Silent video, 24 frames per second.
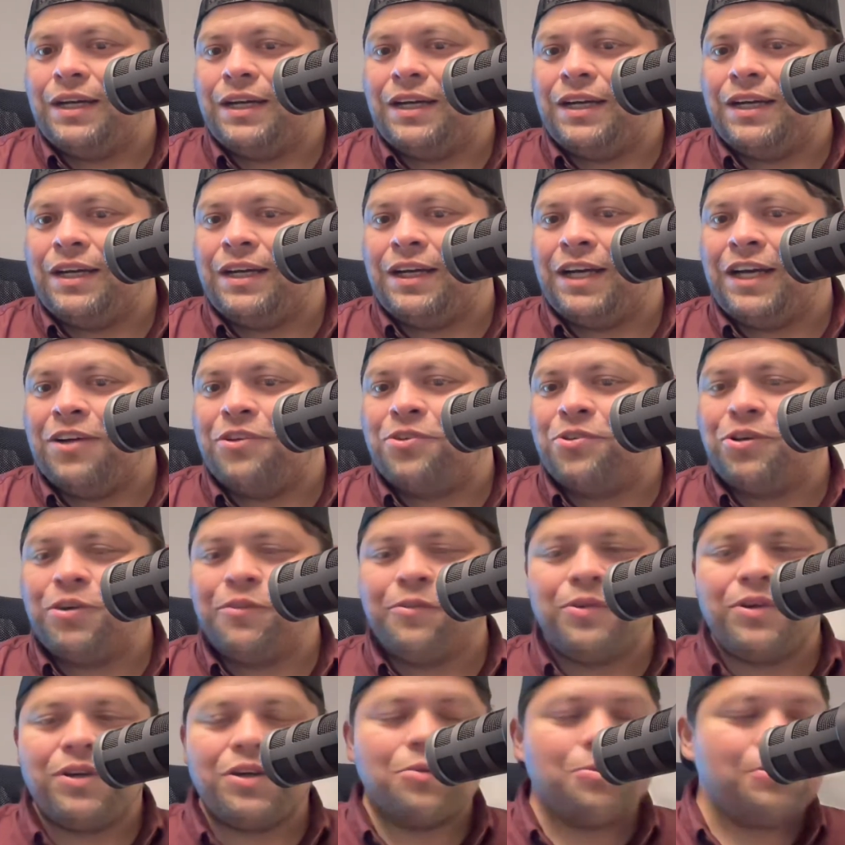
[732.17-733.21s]
don't
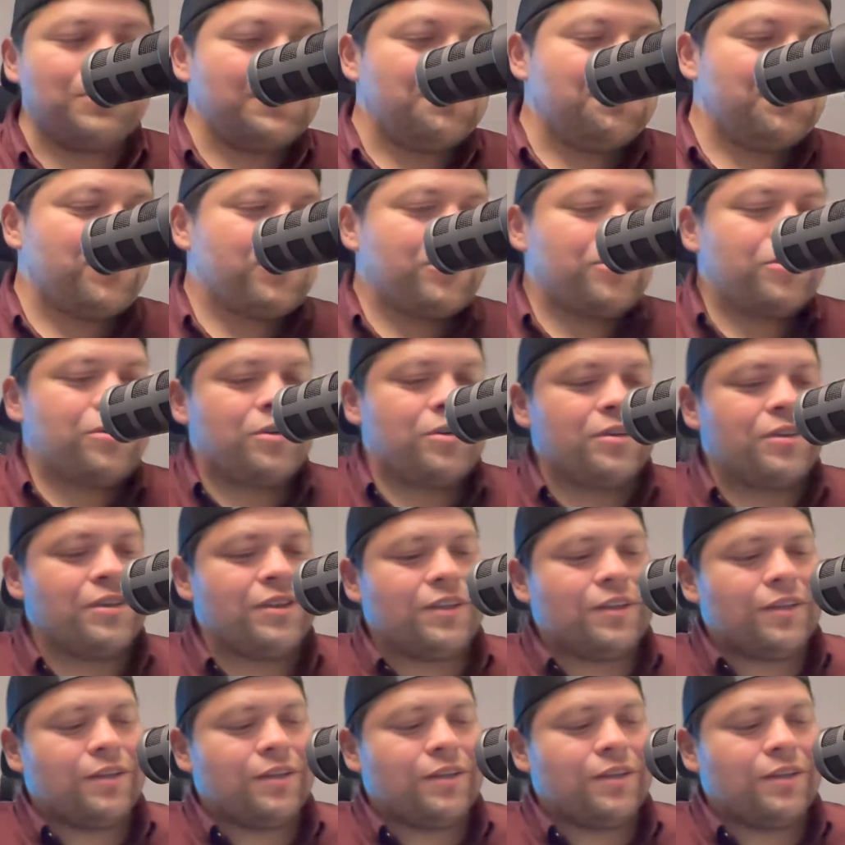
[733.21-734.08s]
know if you all remember,